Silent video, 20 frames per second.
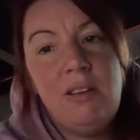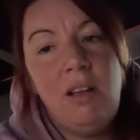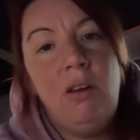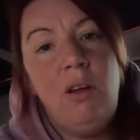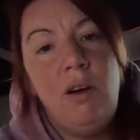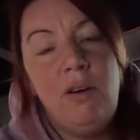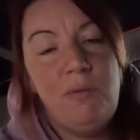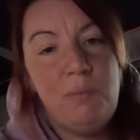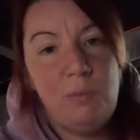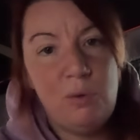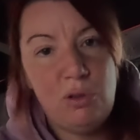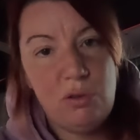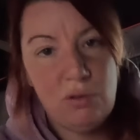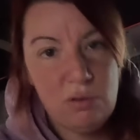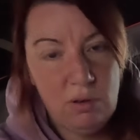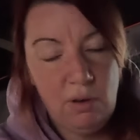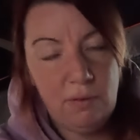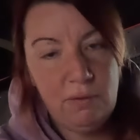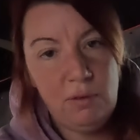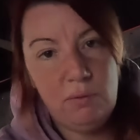A lot of them are
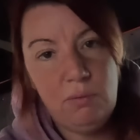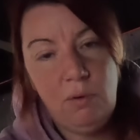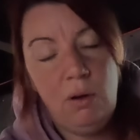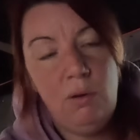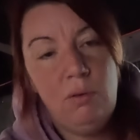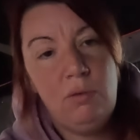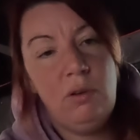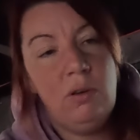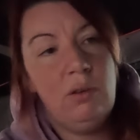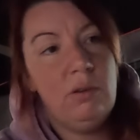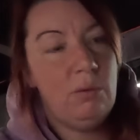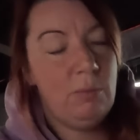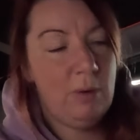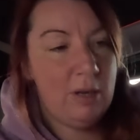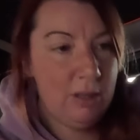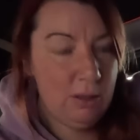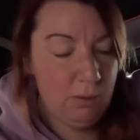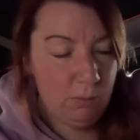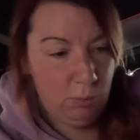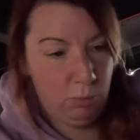just off the road on the way
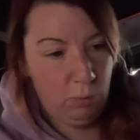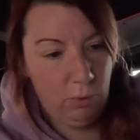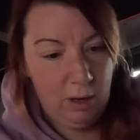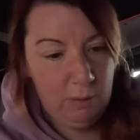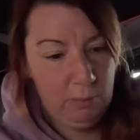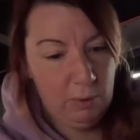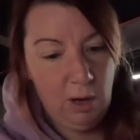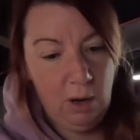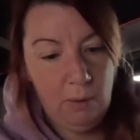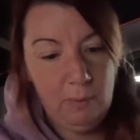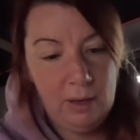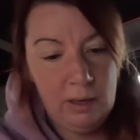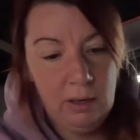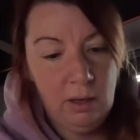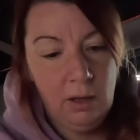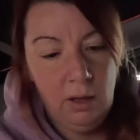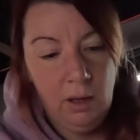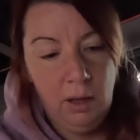where we're going.